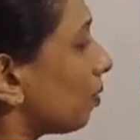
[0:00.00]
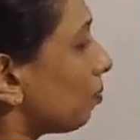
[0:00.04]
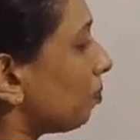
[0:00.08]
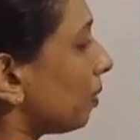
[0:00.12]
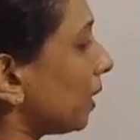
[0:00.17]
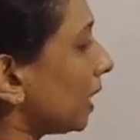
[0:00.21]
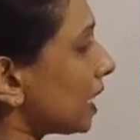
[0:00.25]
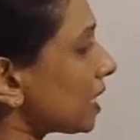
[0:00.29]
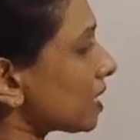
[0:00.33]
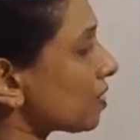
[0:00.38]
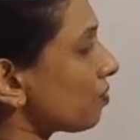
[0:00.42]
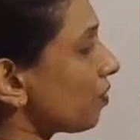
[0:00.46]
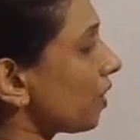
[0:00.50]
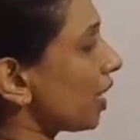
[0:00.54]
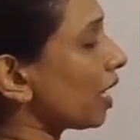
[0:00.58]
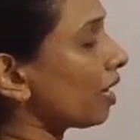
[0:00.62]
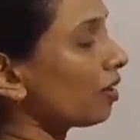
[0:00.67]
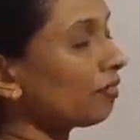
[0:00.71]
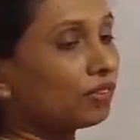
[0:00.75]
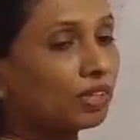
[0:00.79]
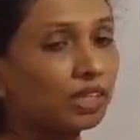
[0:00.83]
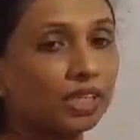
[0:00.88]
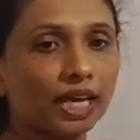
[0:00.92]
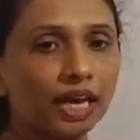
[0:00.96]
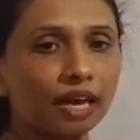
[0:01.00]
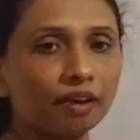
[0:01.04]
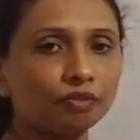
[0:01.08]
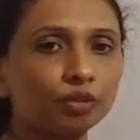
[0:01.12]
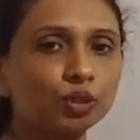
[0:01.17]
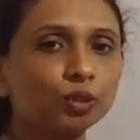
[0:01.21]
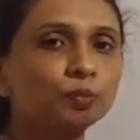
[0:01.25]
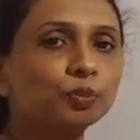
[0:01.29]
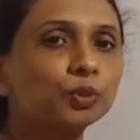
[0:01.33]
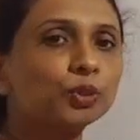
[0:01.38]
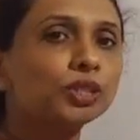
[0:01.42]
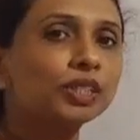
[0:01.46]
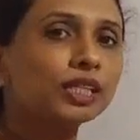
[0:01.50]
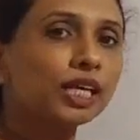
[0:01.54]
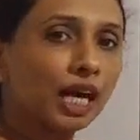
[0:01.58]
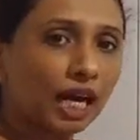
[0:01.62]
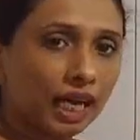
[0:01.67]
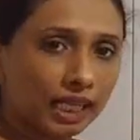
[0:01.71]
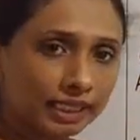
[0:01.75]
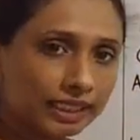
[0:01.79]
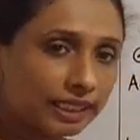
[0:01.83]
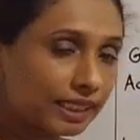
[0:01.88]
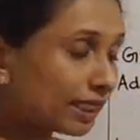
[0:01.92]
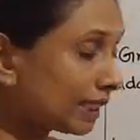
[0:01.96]
place where we have to put the
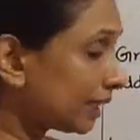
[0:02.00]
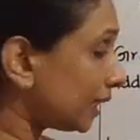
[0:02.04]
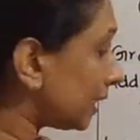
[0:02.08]
other